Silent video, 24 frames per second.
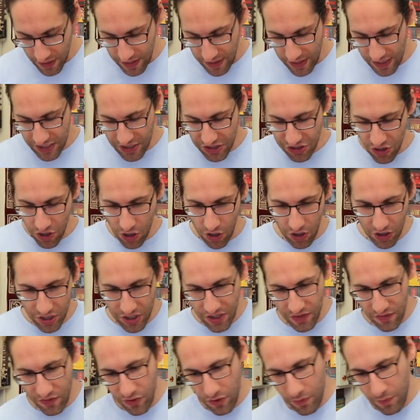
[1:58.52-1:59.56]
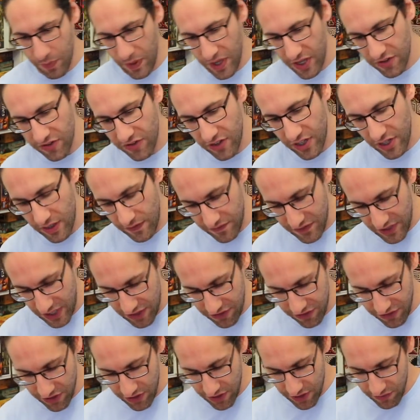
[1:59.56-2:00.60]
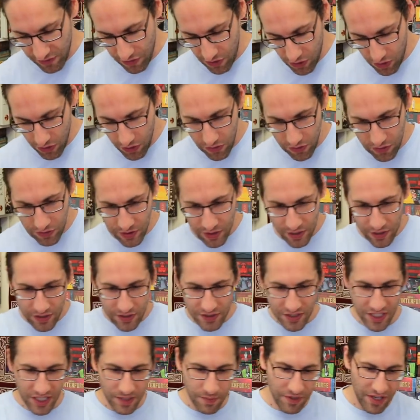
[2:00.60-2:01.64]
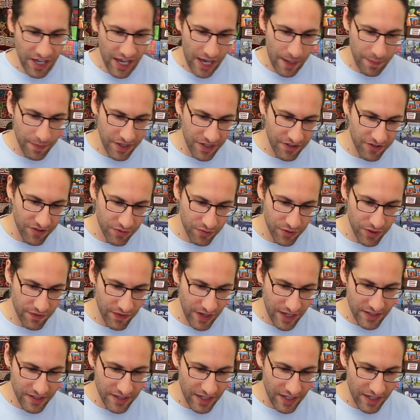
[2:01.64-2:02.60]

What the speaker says: Each card gives you a base set of dice you're going to roll. Team Cap gets 3 red